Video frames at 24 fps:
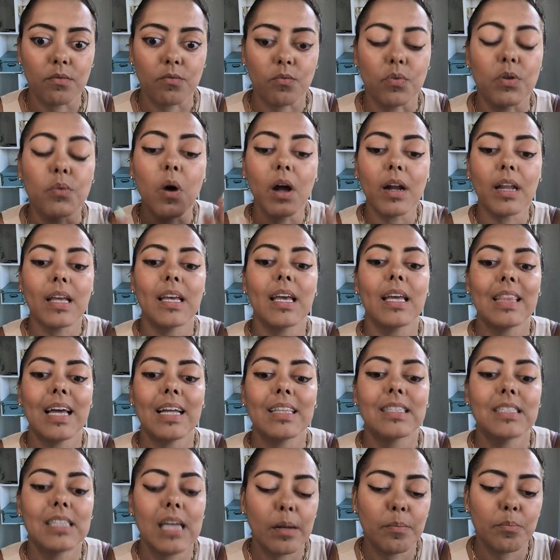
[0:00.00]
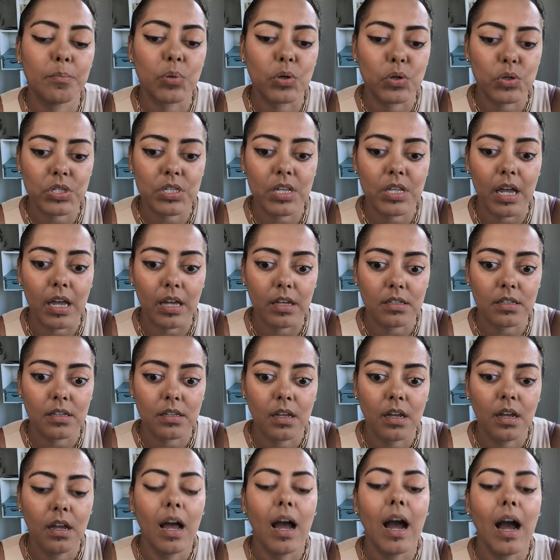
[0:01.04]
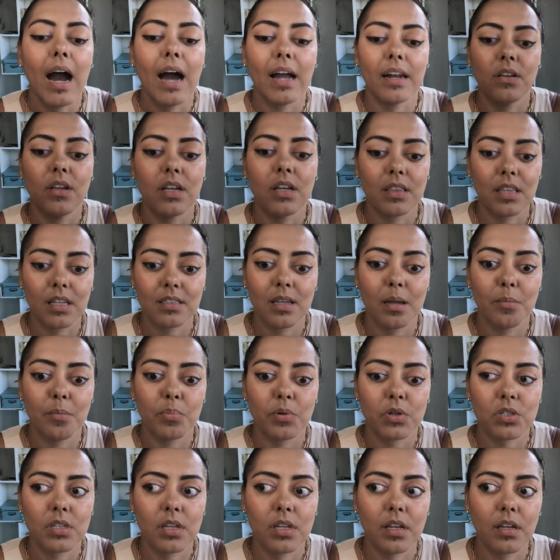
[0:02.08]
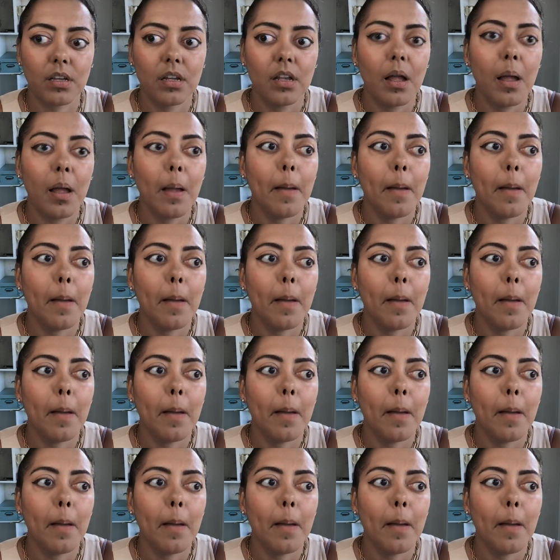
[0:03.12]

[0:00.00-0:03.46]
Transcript: We want to get that 10%. How do you get that 10%?